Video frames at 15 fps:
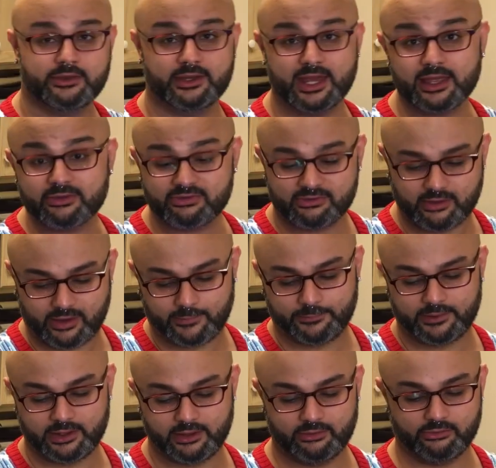The next
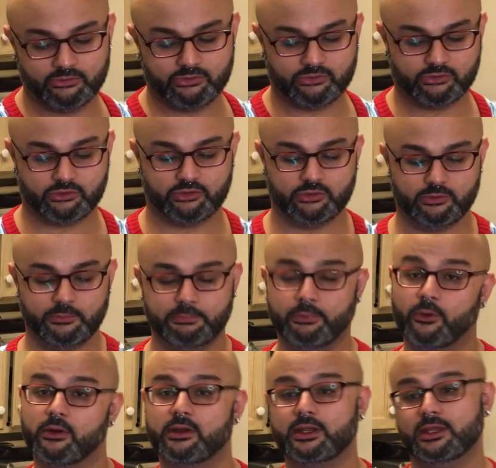step is to
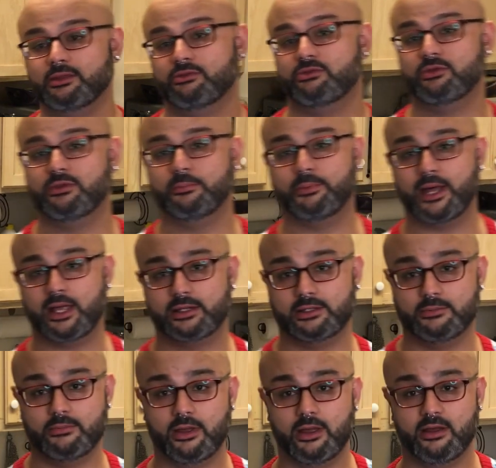pour it into the
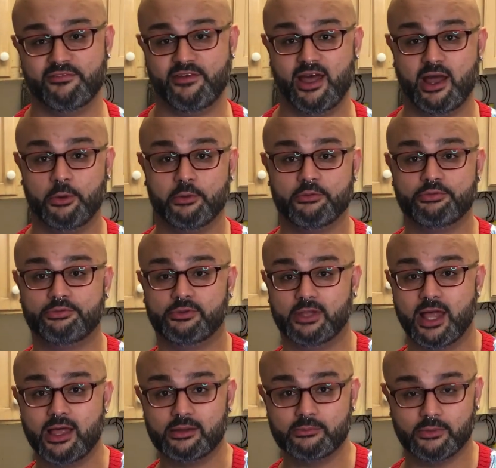bottom of our
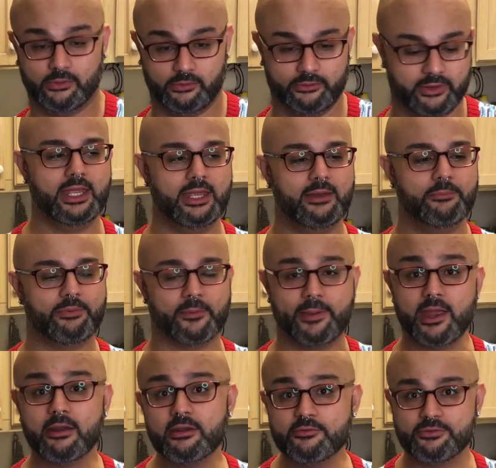flan mold. In
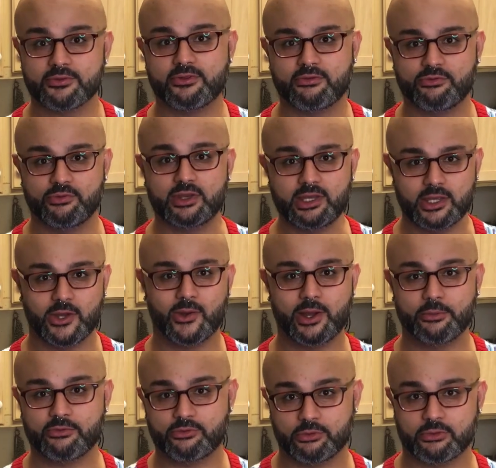preparing for this video, I
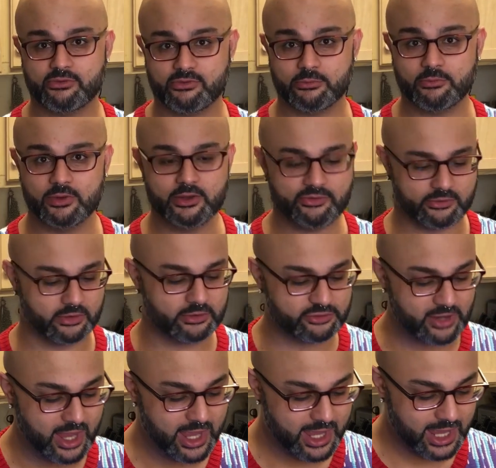was doing some
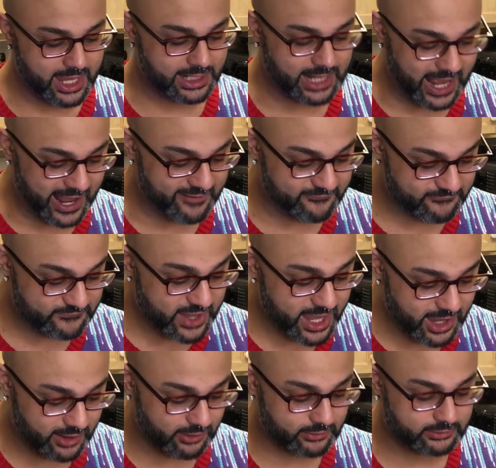research and I
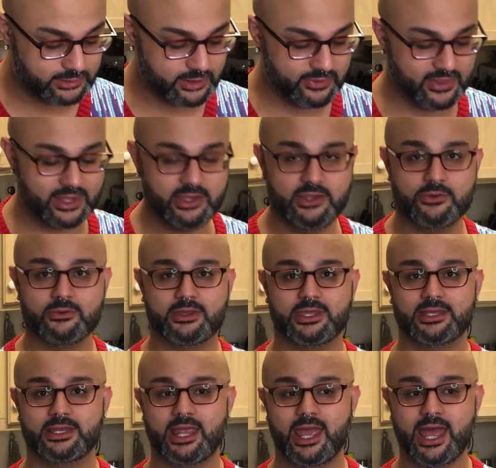found that you
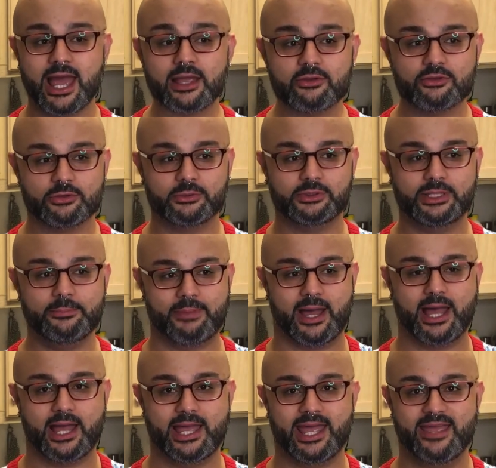can actually
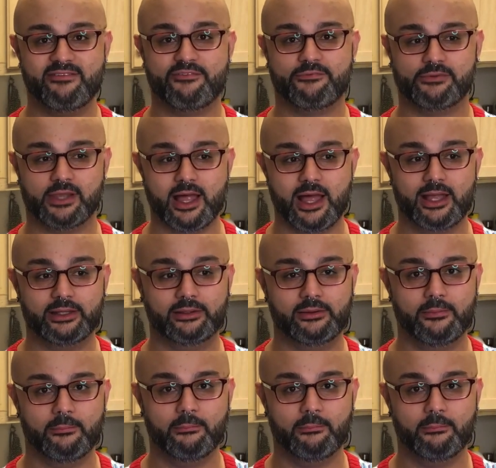buy a flan